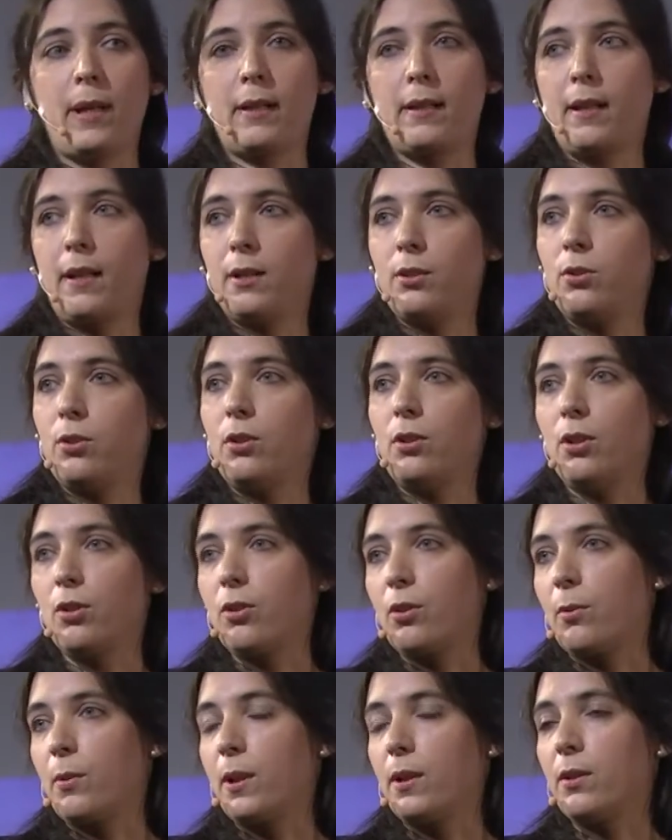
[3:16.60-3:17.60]
A module
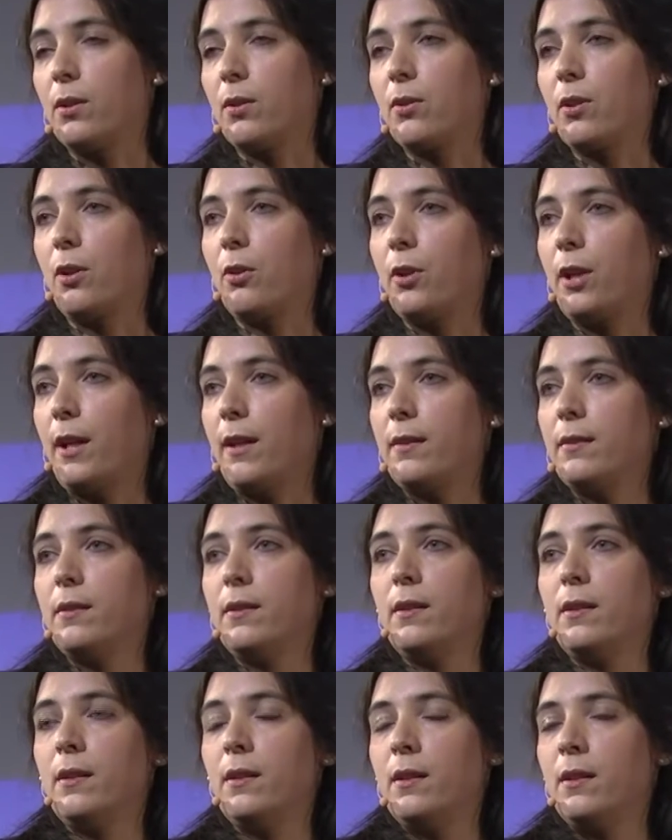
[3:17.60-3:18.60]
is a feature
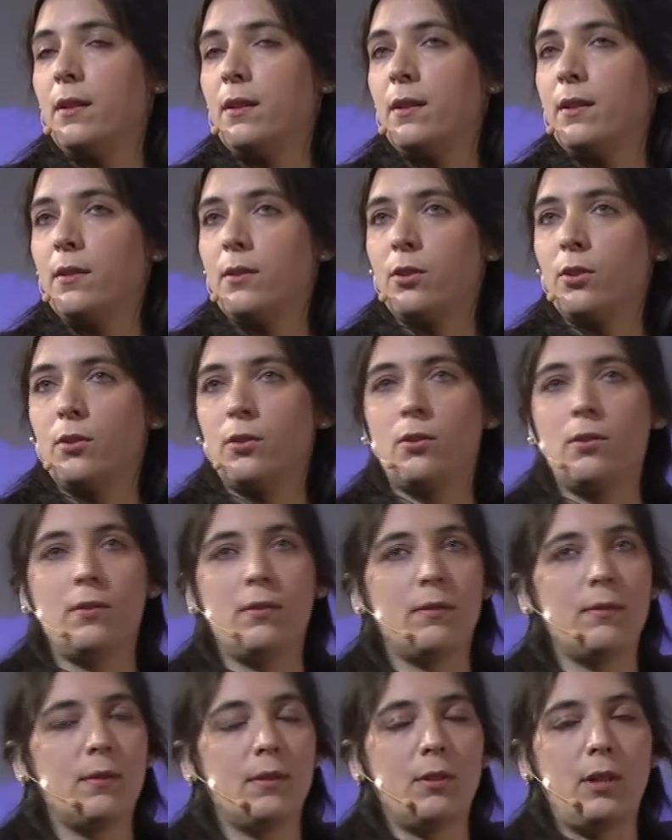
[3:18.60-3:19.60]
that has an impact on
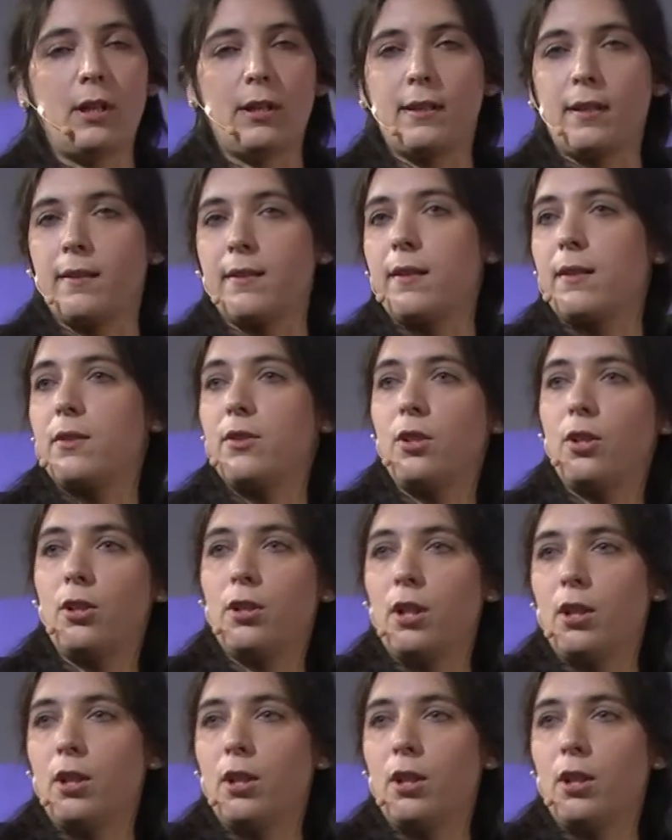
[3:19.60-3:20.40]
all objects.